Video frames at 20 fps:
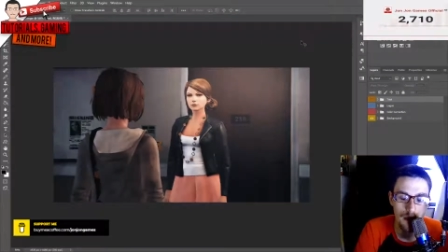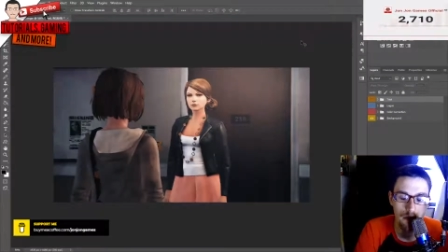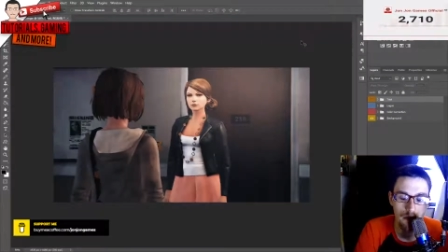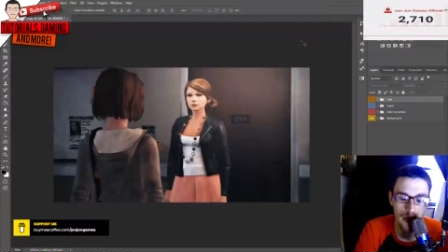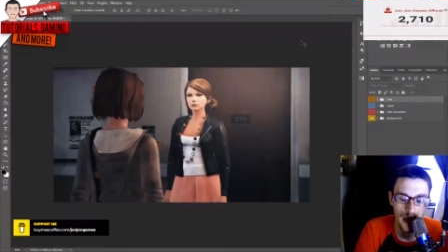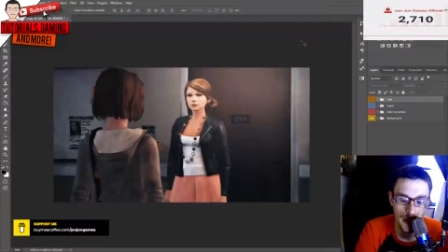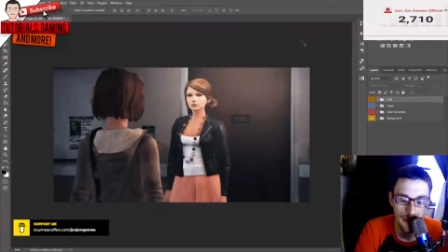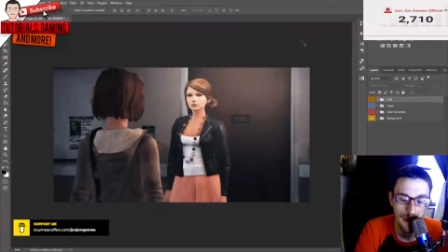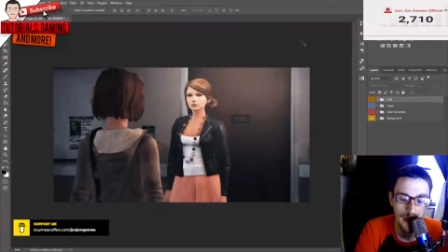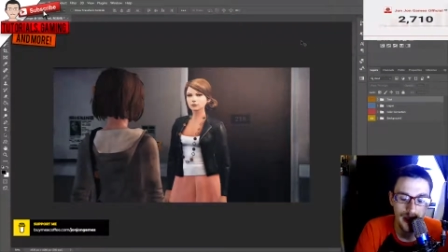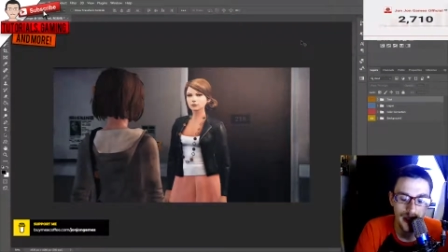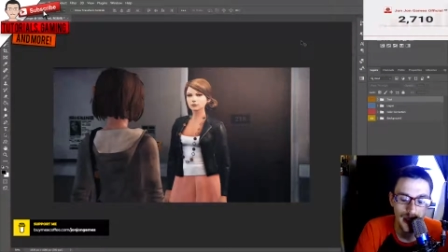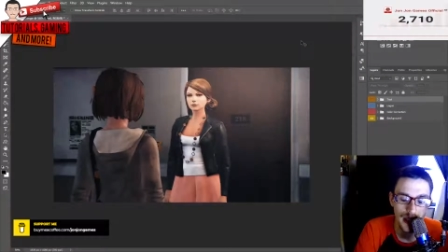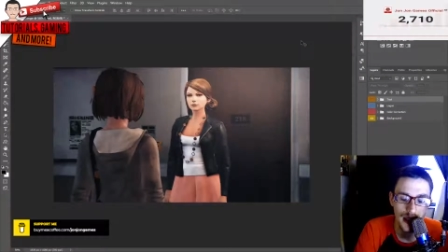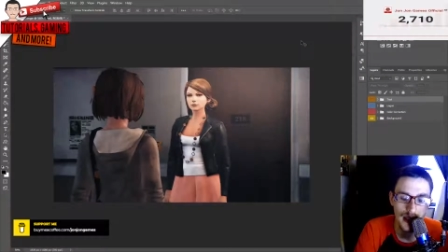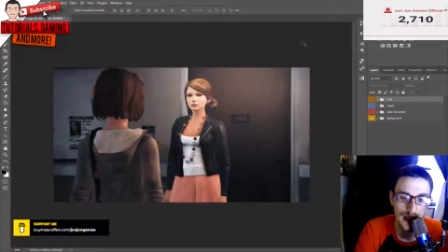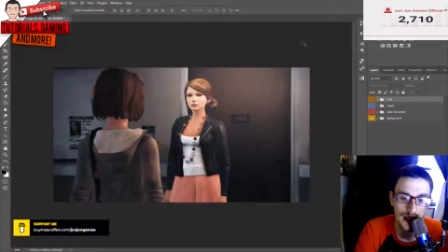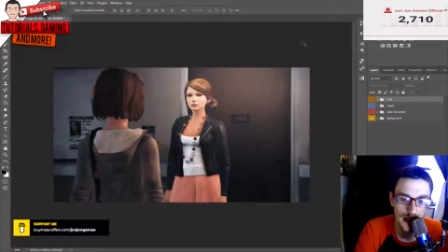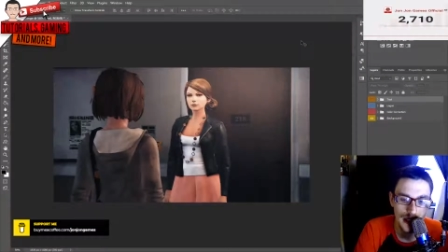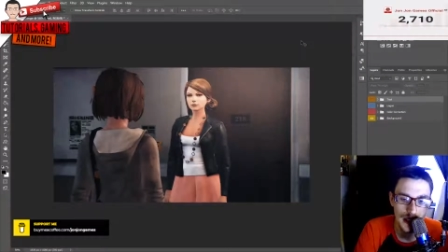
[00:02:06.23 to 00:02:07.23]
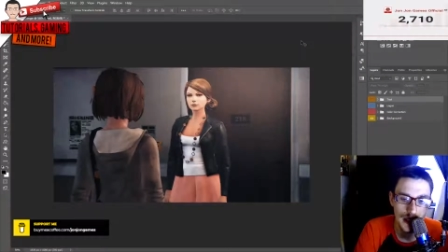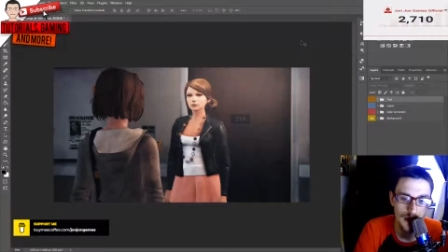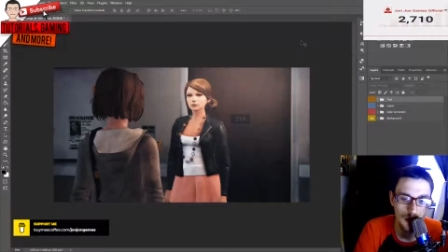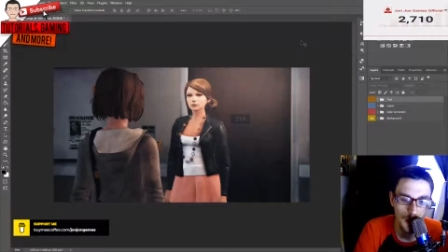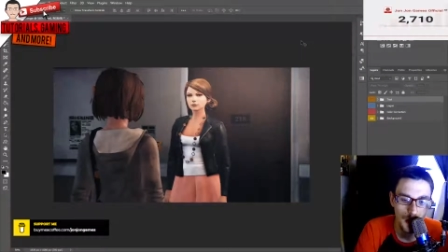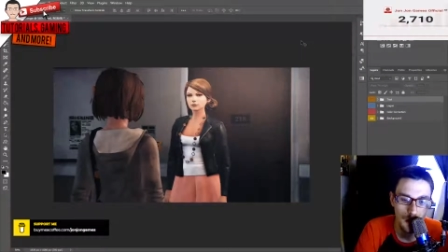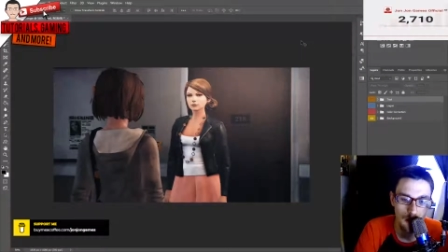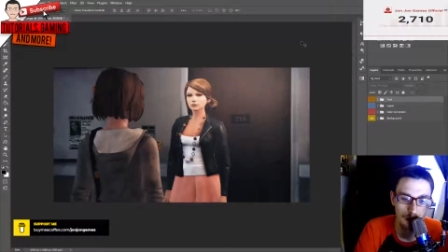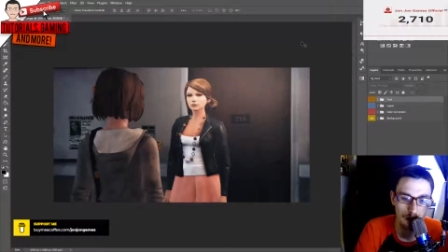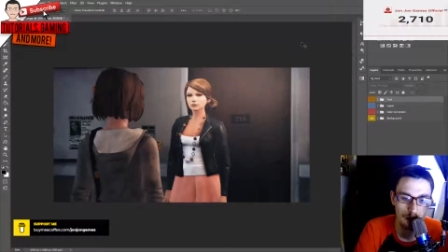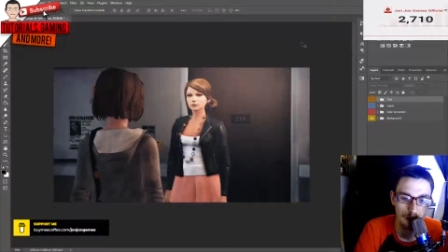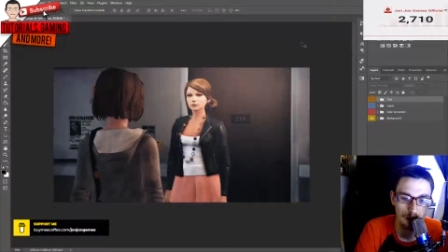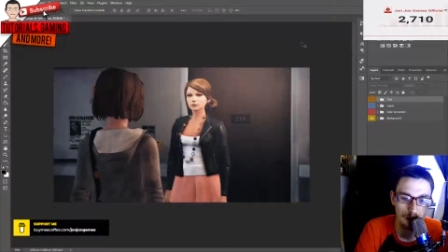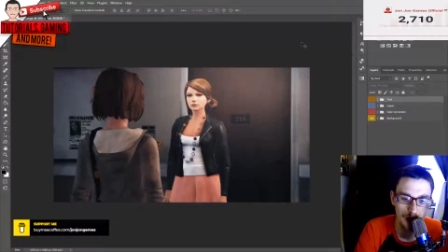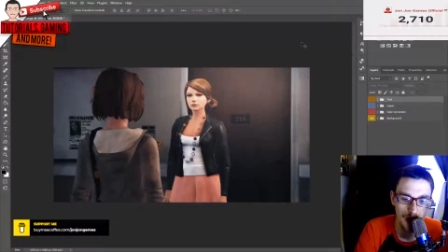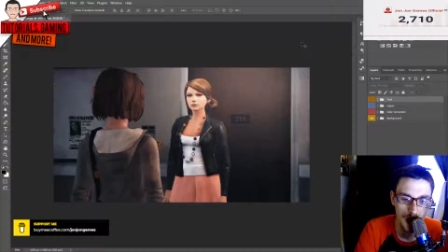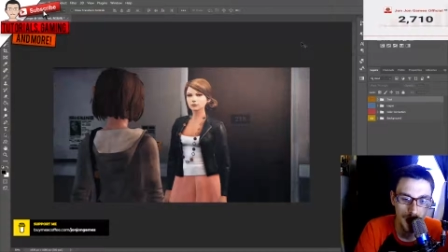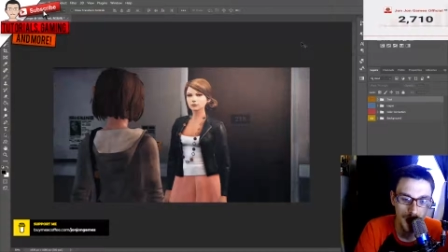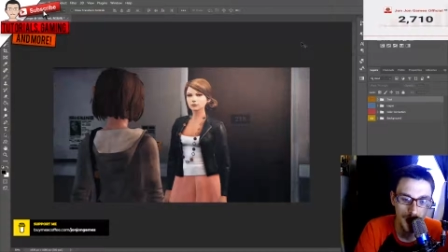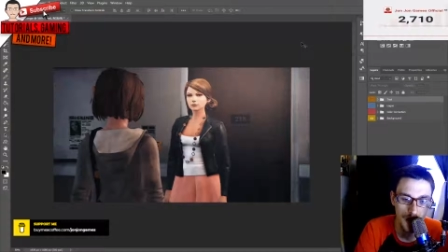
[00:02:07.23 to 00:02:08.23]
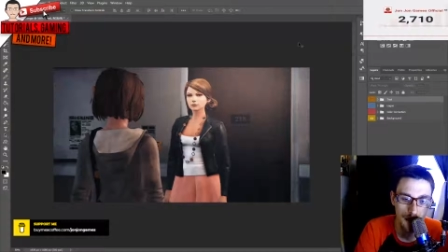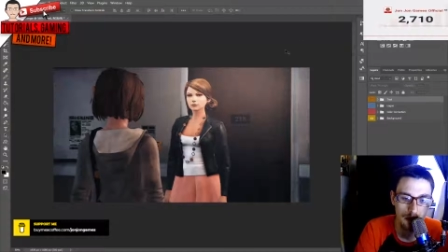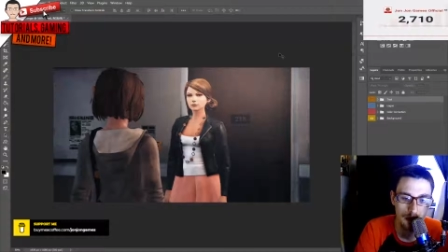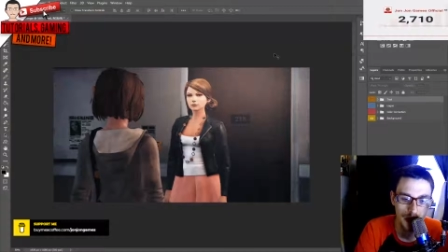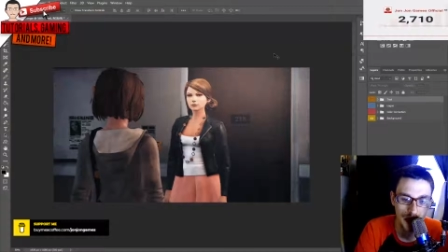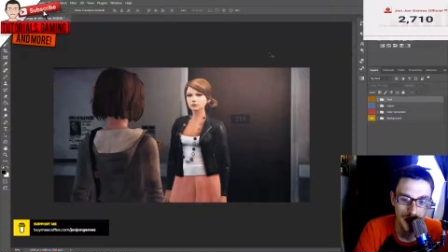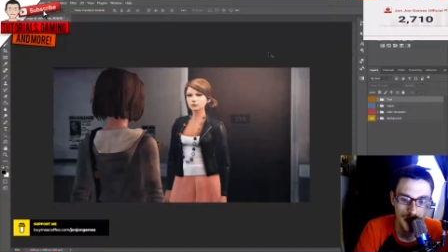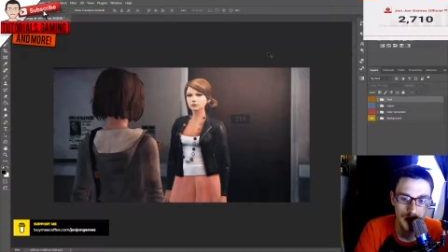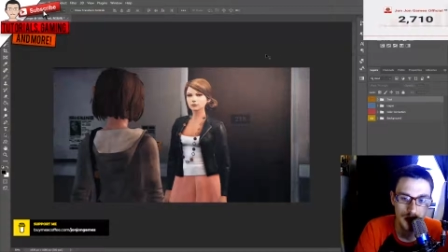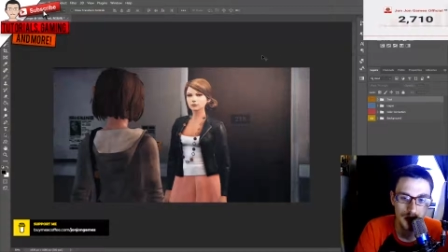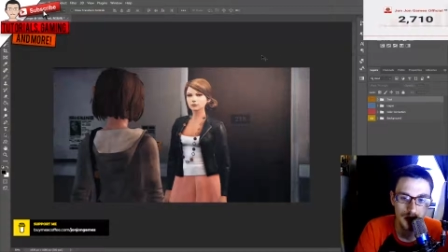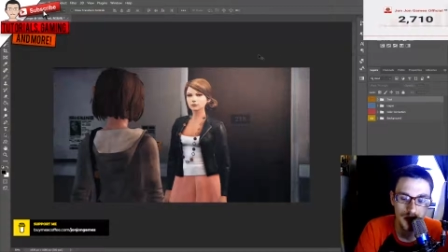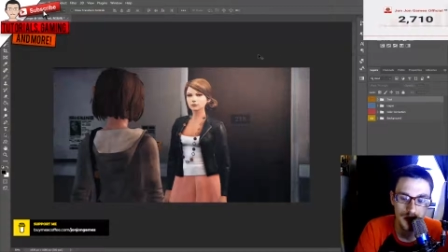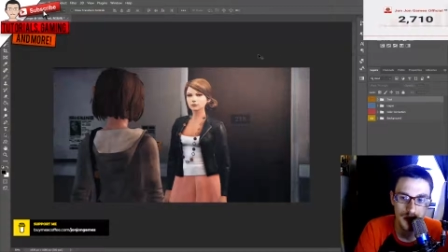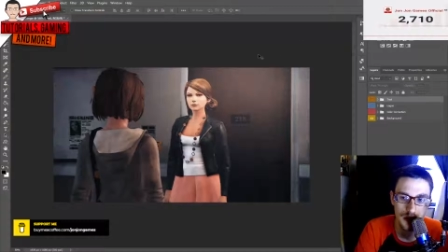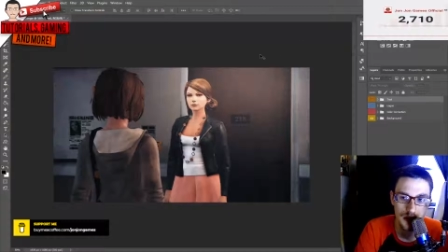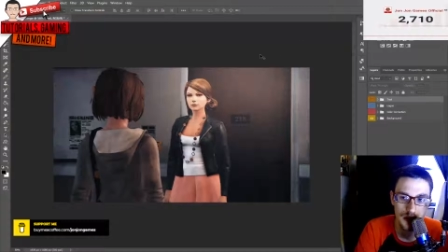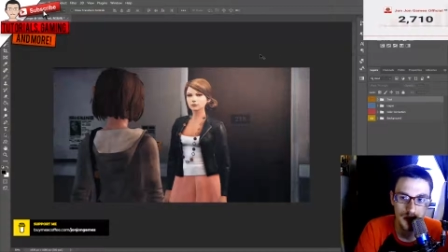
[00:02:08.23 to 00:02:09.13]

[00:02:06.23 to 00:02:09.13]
PPI, stands for per pixels